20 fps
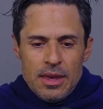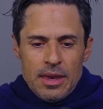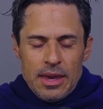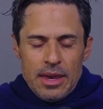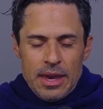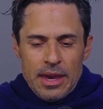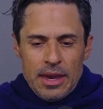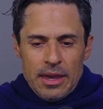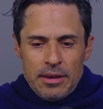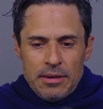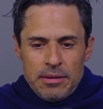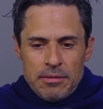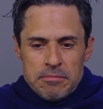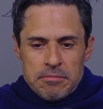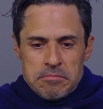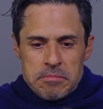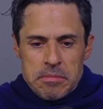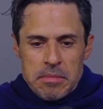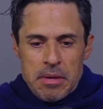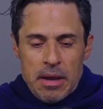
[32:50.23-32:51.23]
and
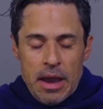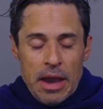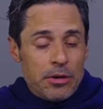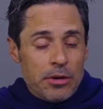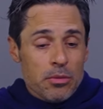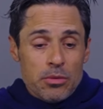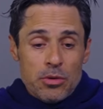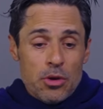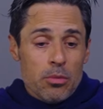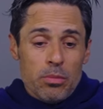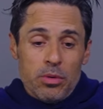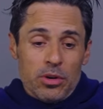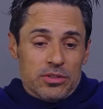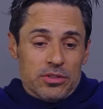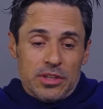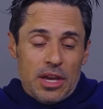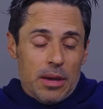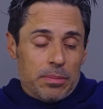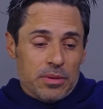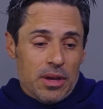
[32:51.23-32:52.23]
I don't know Brooks
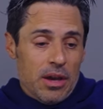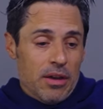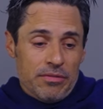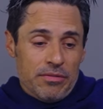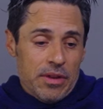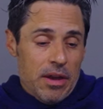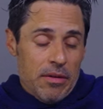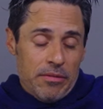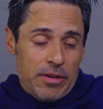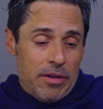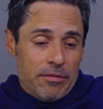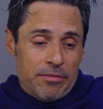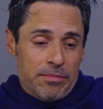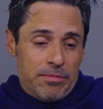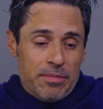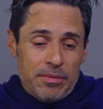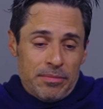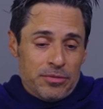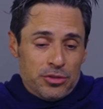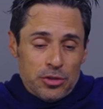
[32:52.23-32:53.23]
Koepka.
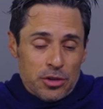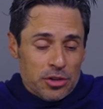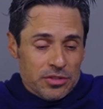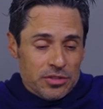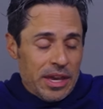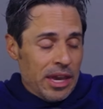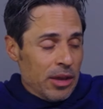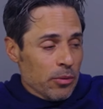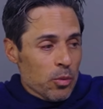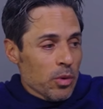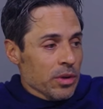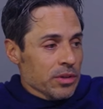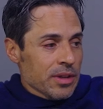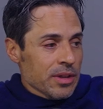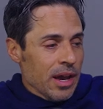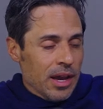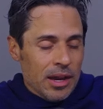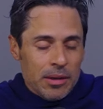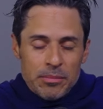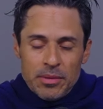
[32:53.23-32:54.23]
I've shook his hand one
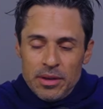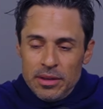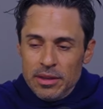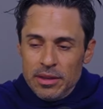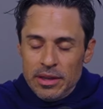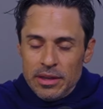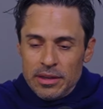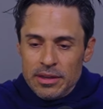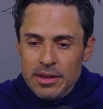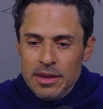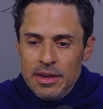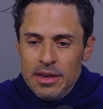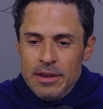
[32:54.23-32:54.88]
time, but like